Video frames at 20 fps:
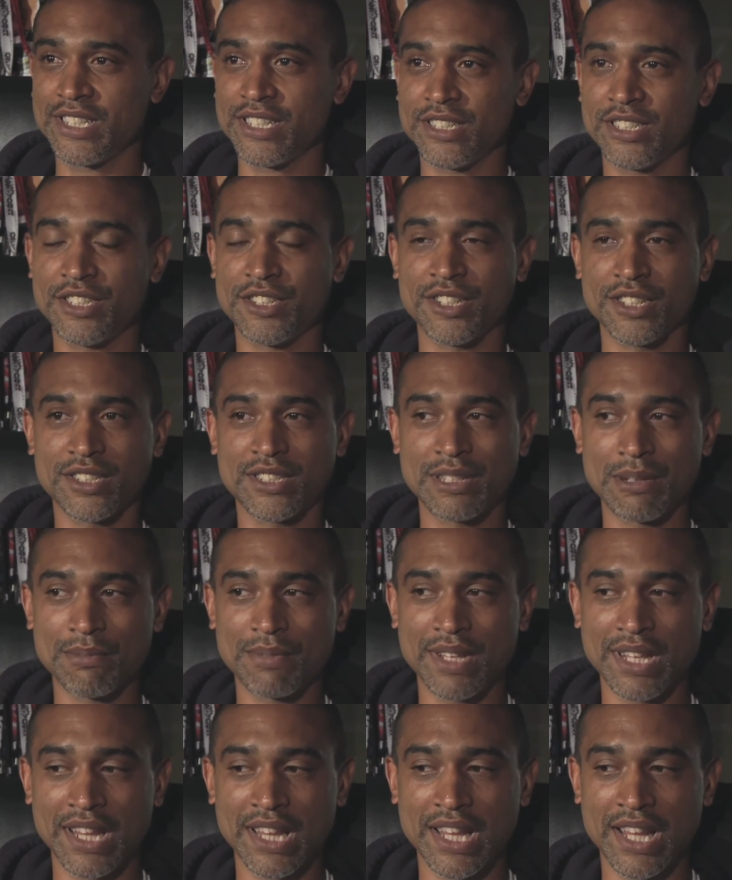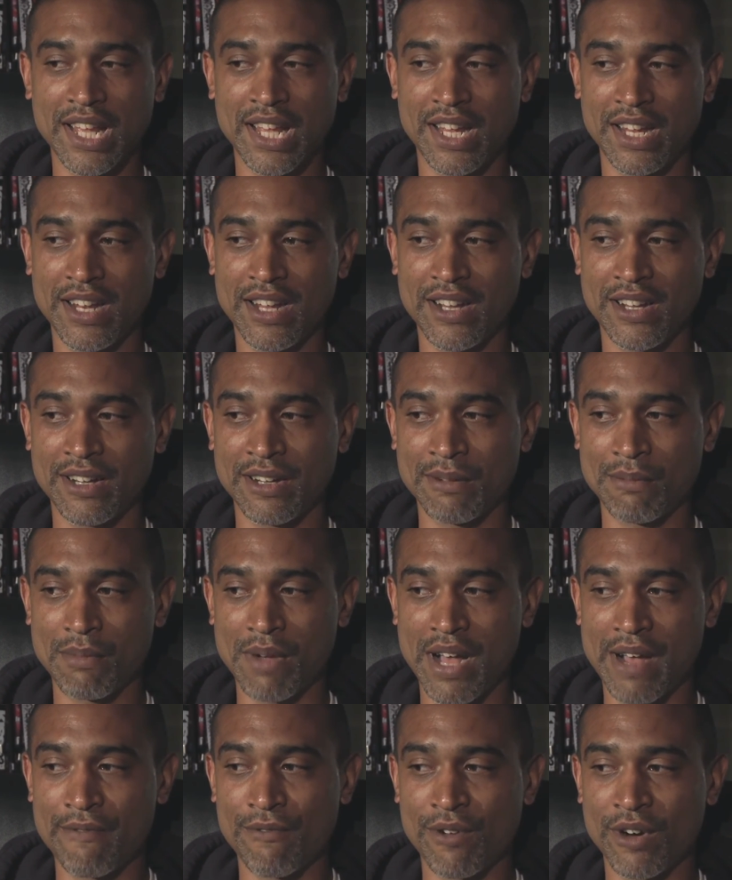It's just something that
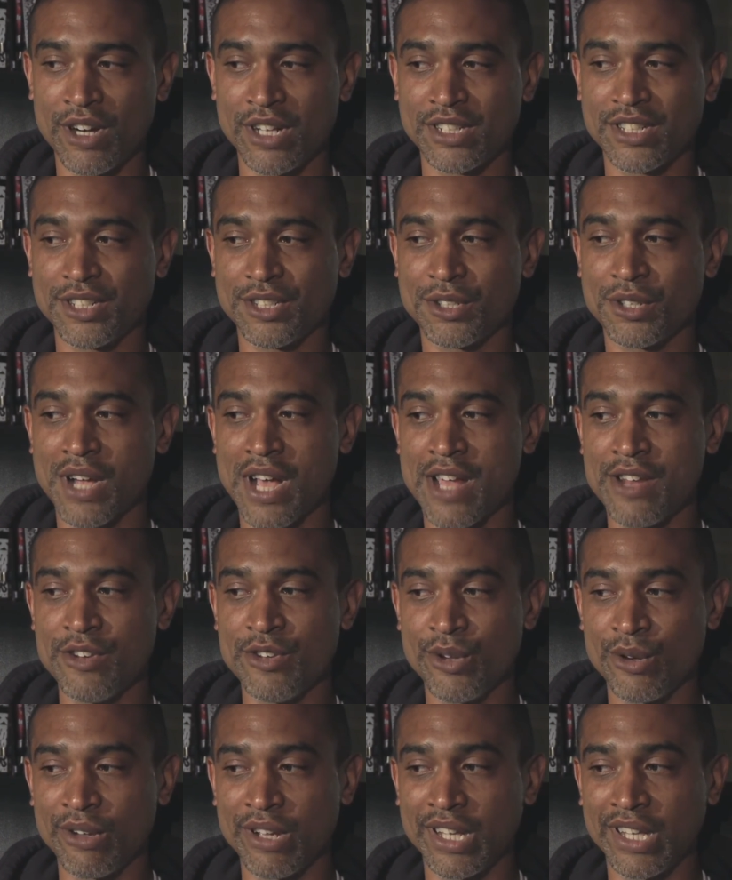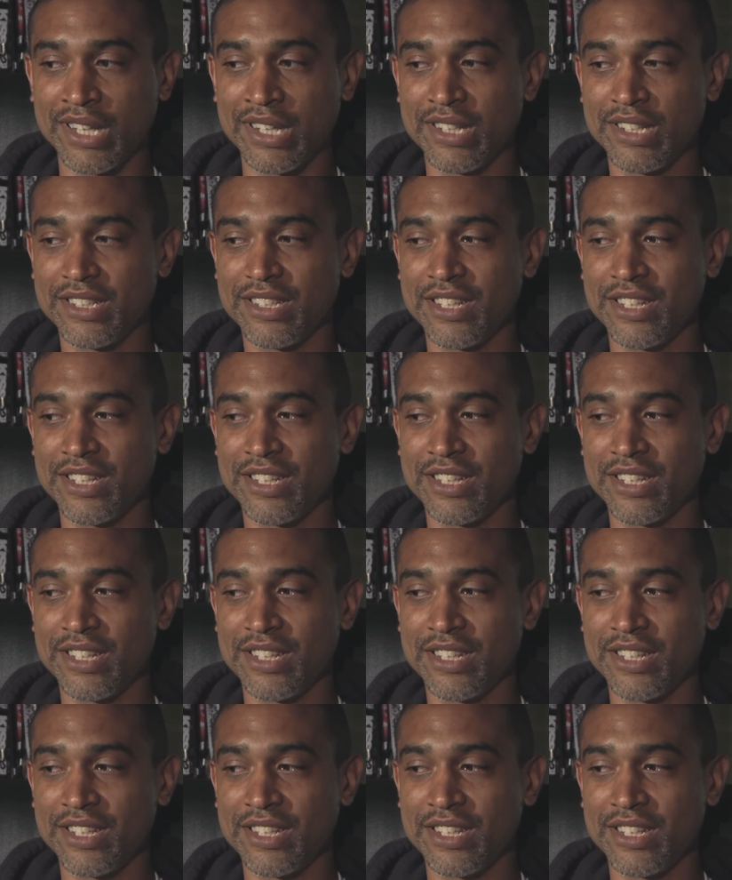I've wanted to try doing.